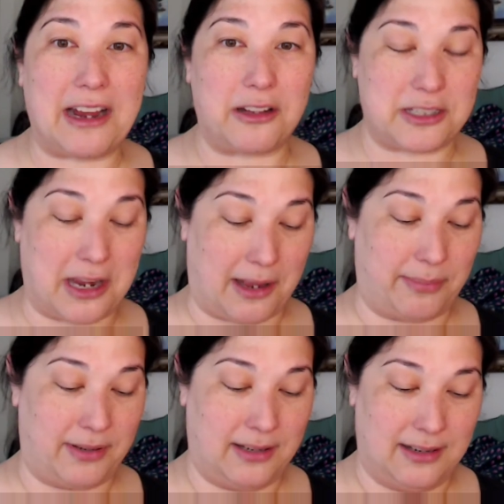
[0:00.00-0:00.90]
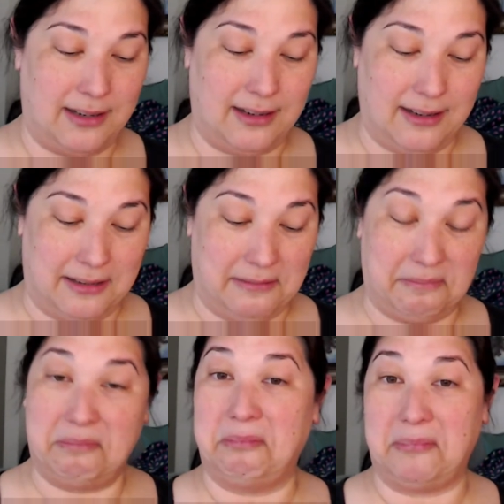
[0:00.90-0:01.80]
on top
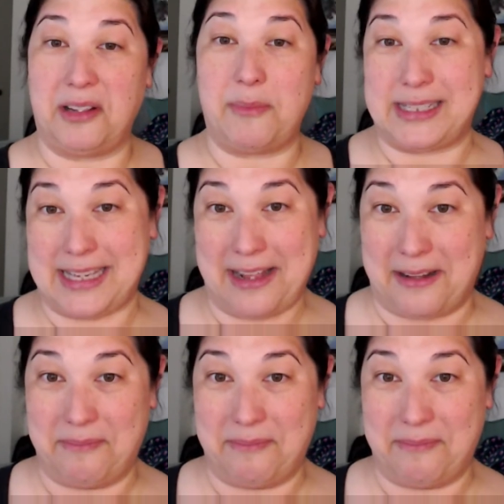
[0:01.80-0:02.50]
of myself.